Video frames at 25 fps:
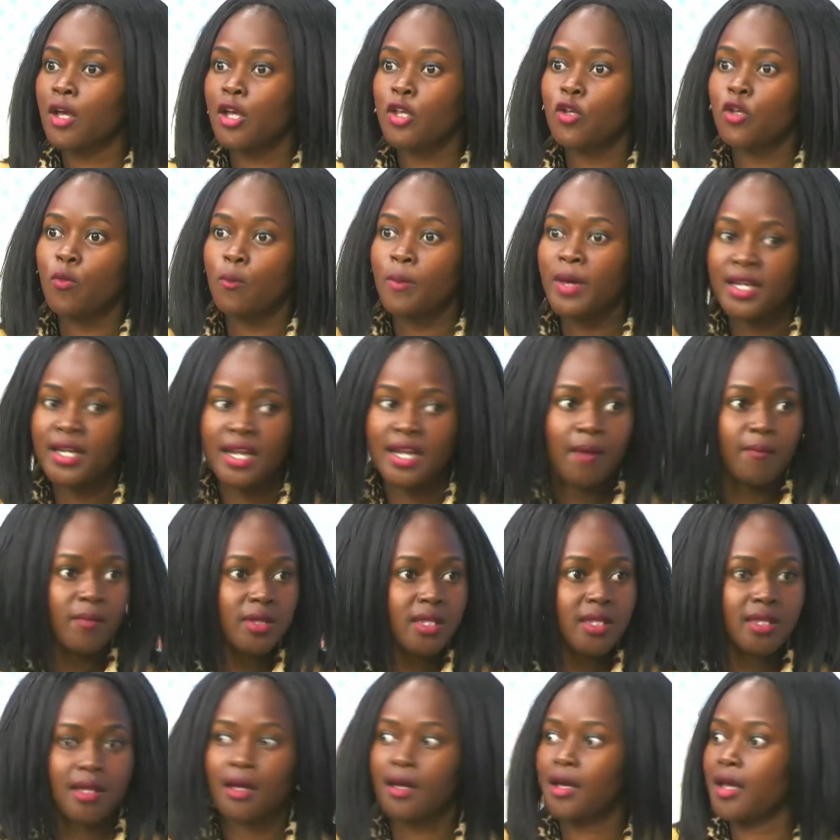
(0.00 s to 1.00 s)
you made a
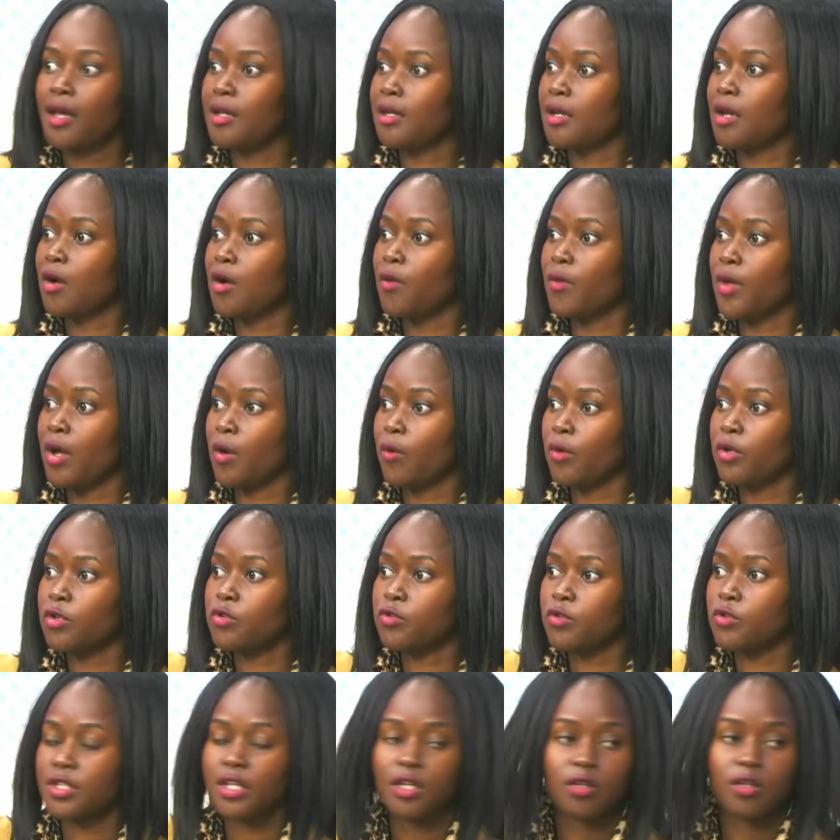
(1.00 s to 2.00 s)
mistake and now we are going
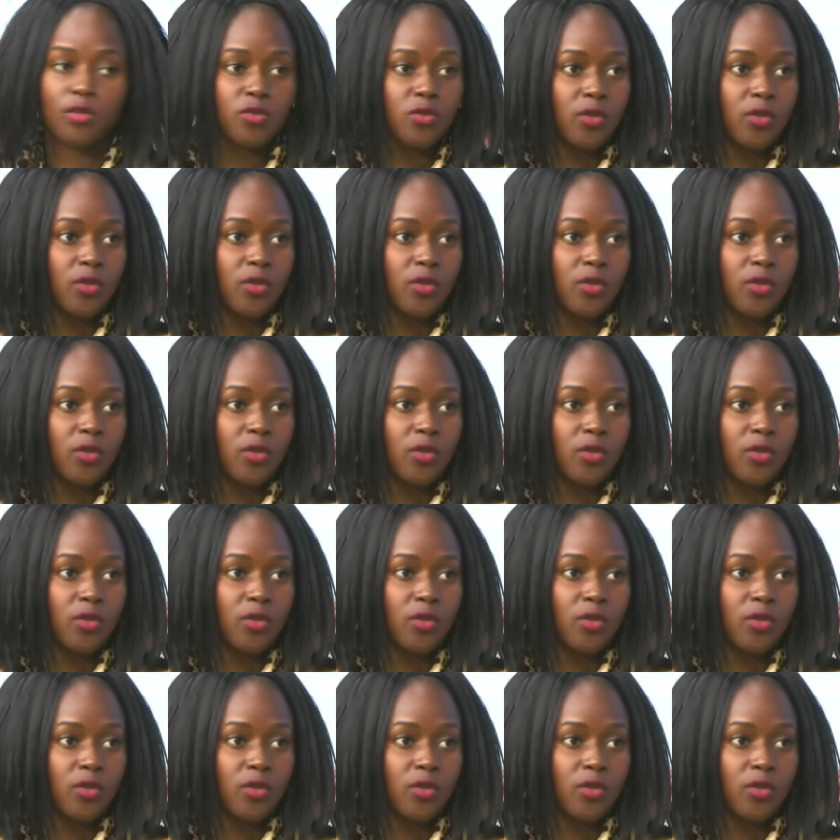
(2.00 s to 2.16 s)
to take you